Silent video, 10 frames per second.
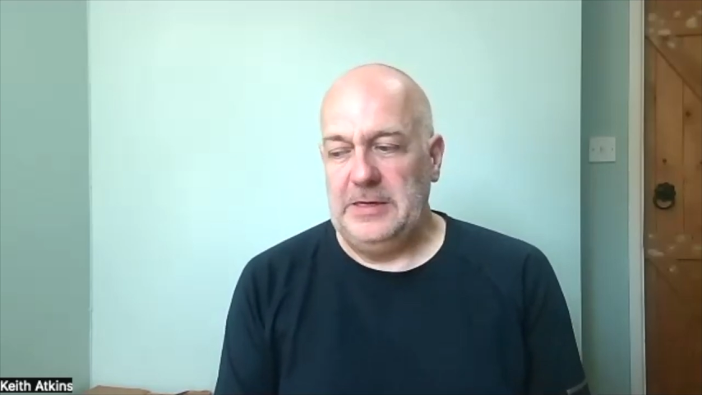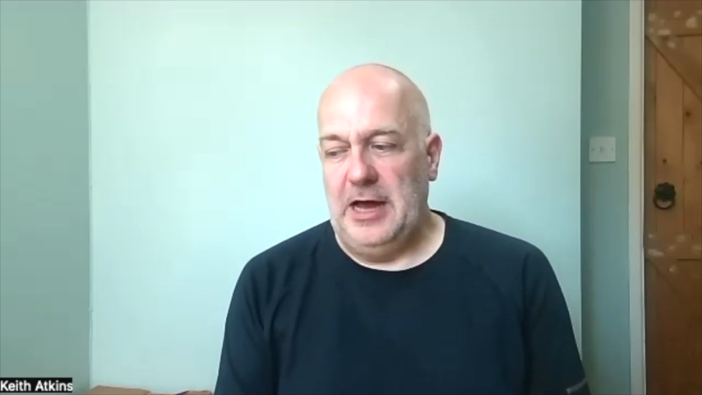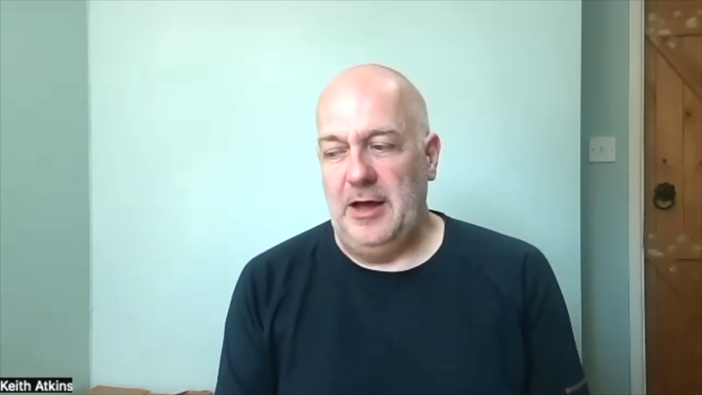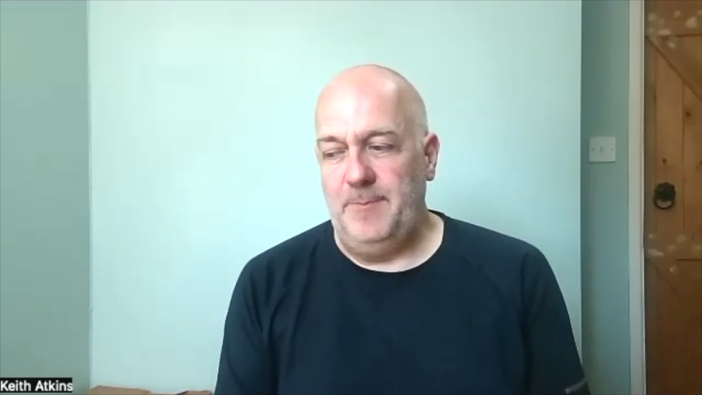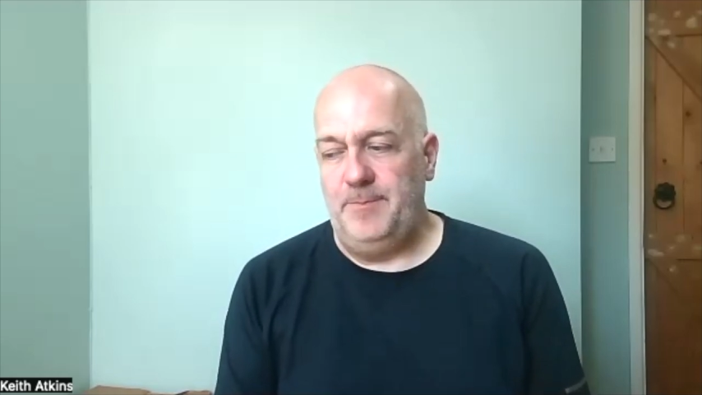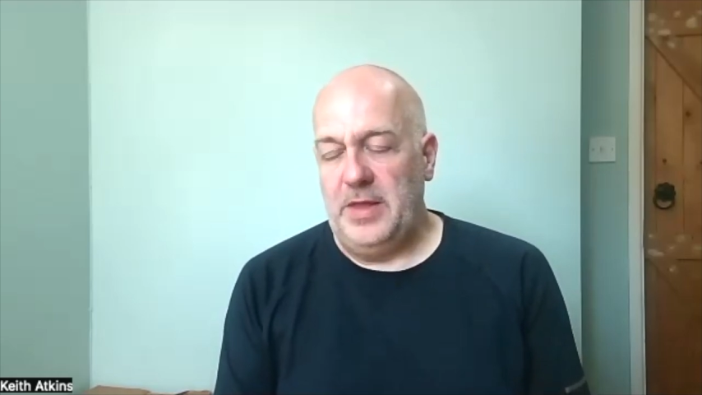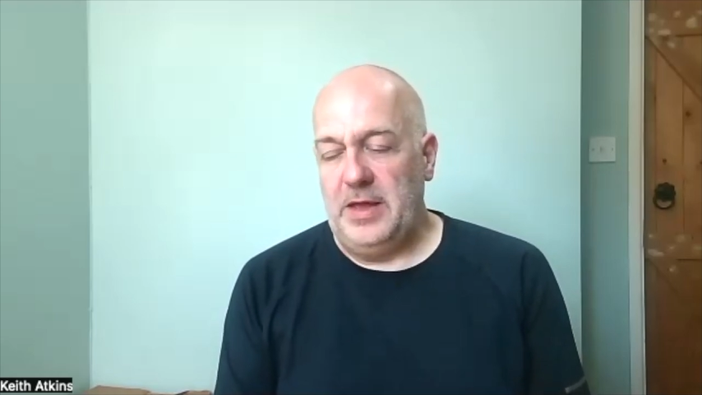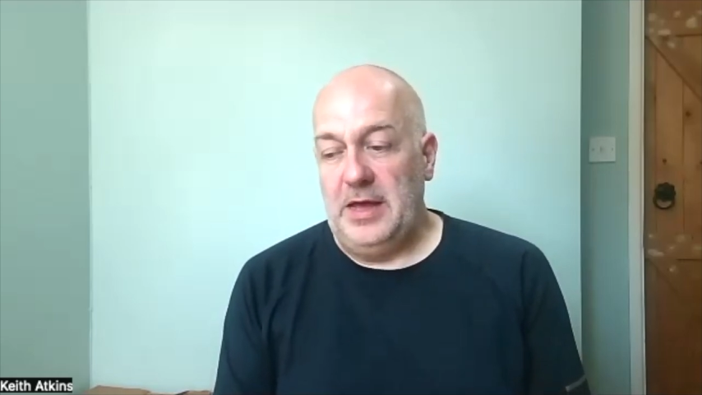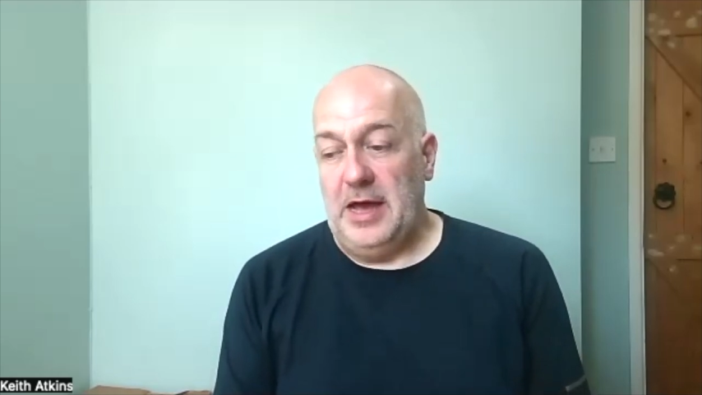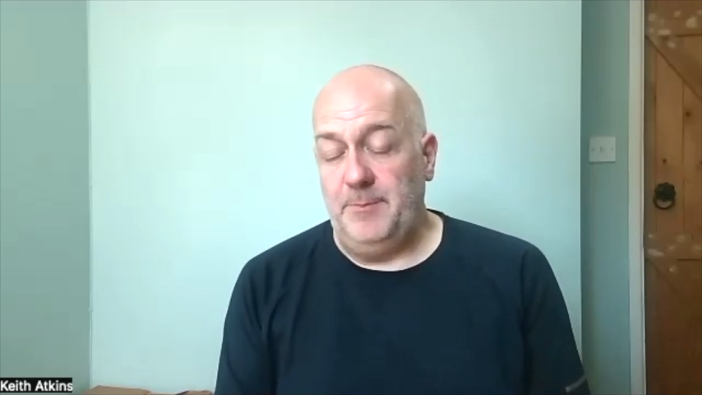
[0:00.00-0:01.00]
and
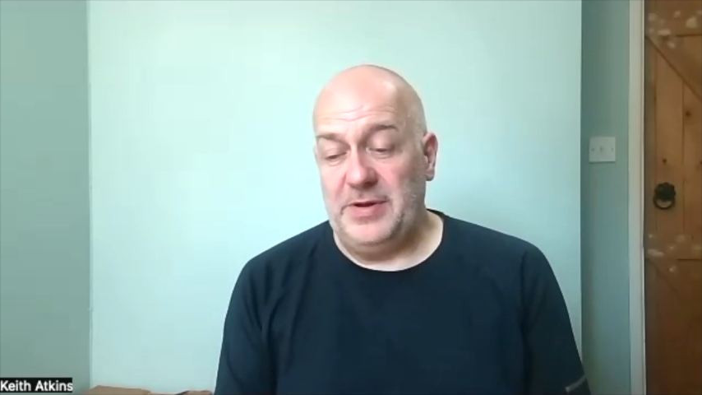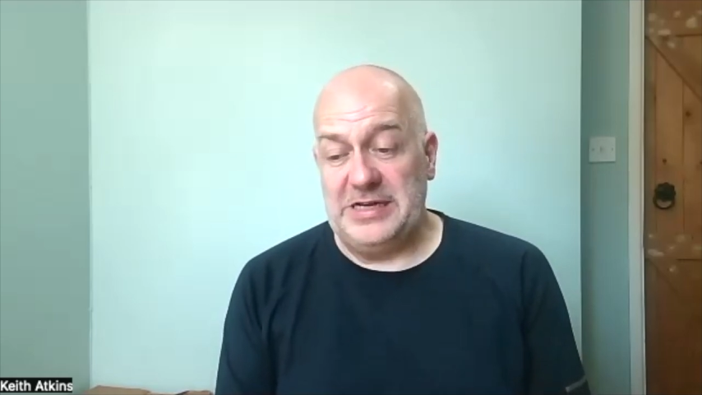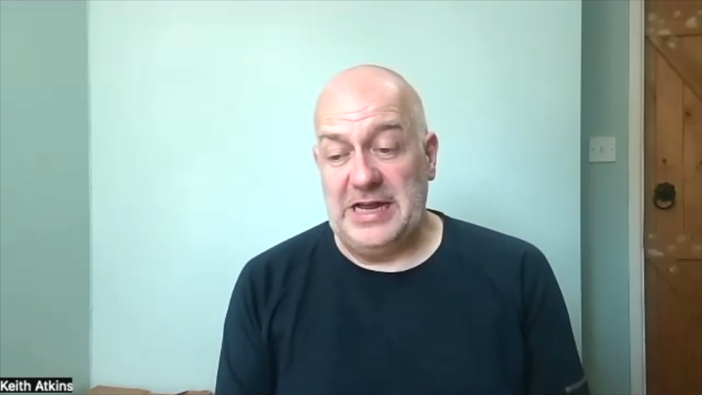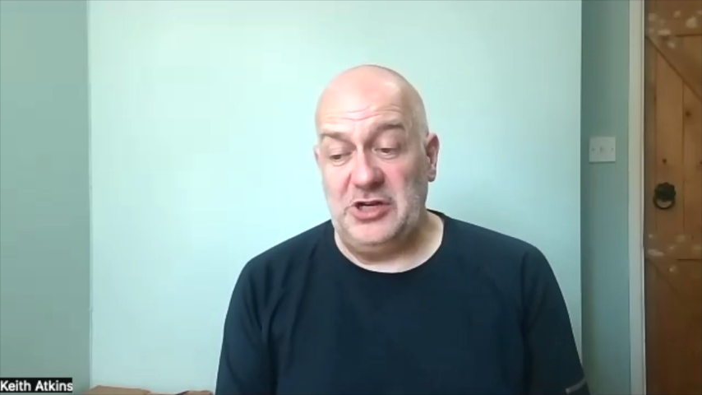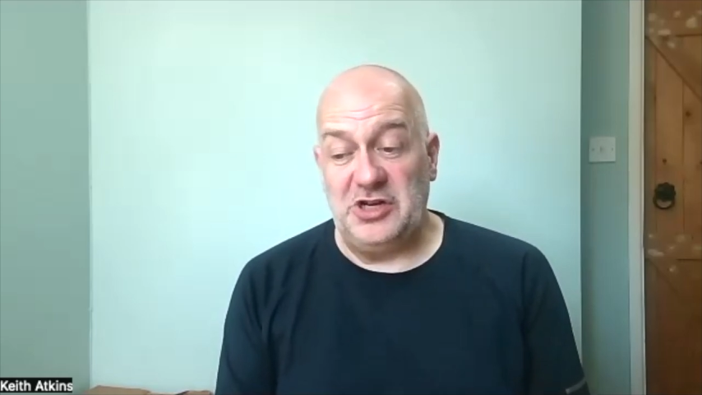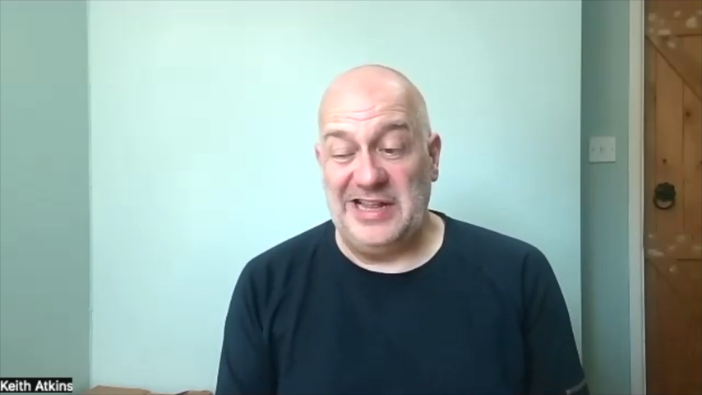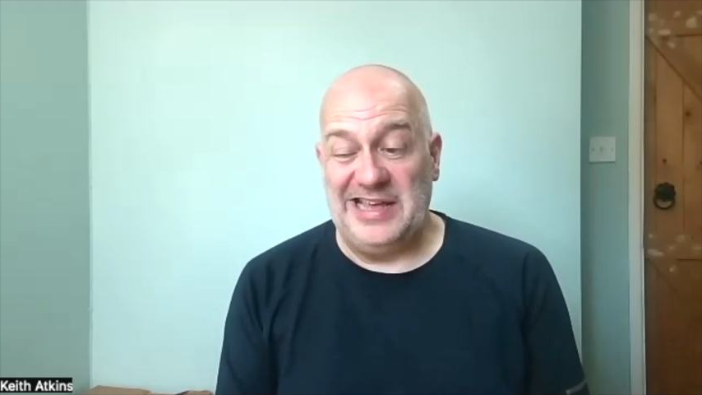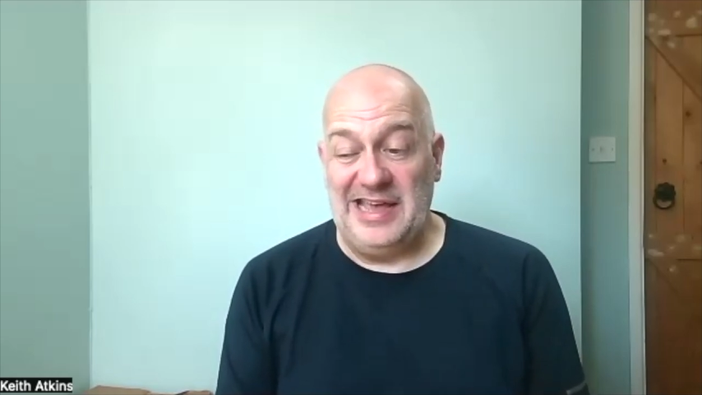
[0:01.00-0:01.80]
potentially